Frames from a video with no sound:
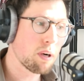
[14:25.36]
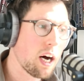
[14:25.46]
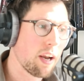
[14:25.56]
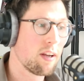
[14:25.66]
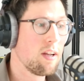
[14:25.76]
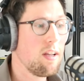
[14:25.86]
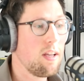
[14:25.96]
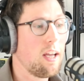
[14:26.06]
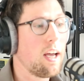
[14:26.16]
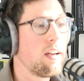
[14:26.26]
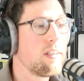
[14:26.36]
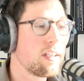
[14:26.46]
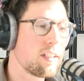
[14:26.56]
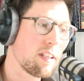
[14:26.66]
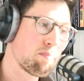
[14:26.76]
the bot, and
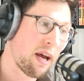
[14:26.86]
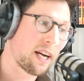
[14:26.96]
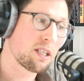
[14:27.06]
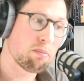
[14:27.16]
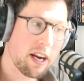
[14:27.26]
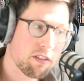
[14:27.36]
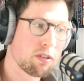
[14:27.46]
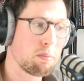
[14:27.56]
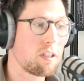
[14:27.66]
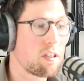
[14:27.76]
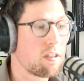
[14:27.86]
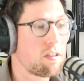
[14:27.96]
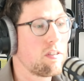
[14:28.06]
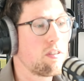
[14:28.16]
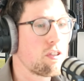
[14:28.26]
they sit back to back from each other.
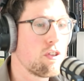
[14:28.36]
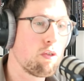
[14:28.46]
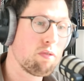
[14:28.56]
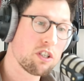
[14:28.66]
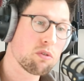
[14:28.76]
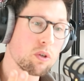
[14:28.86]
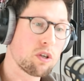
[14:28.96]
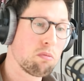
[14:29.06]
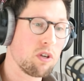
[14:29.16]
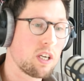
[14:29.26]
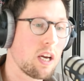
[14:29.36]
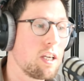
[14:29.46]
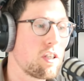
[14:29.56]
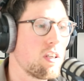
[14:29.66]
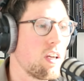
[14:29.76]
So there's no visual
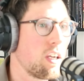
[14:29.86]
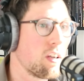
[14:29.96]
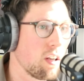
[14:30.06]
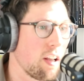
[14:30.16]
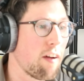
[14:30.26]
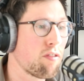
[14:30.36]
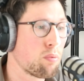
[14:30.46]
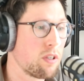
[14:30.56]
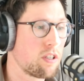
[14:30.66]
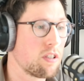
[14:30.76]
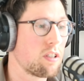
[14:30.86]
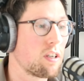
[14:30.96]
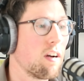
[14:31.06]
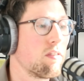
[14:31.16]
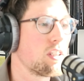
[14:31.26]
communication, and you're left with just
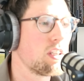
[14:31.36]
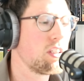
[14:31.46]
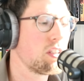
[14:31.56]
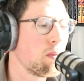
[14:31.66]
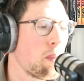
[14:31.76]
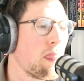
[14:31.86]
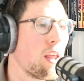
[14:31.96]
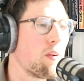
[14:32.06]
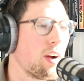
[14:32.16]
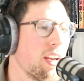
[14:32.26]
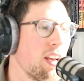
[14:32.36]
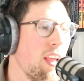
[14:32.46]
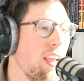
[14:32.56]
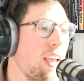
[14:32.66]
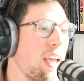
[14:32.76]
the conversation, right?
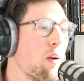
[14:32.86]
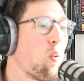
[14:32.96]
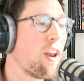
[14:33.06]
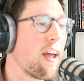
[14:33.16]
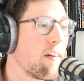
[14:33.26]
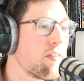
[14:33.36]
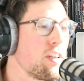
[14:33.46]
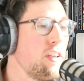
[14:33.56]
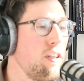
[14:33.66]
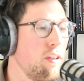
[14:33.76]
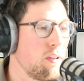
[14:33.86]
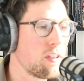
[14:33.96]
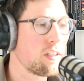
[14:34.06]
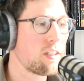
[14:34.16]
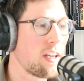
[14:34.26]
And whatever the
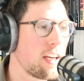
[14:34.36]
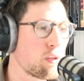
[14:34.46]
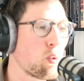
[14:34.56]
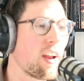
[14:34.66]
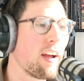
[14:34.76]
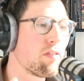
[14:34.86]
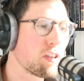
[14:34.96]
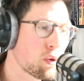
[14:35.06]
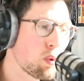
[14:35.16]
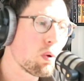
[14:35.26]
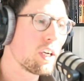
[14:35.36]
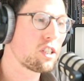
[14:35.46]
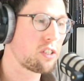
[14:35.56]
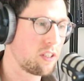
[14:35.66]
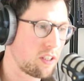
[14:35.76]
user says, whatever
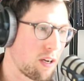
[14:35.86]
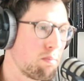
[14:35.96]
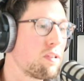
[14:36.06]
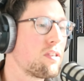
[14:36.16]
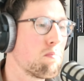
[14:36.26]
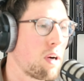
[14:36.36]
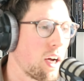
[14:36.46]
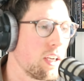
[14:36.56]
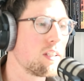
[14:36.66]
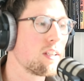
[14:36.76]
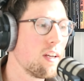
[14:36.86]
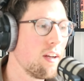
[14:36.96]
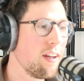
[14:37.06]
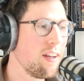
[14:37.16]
question comes to mind,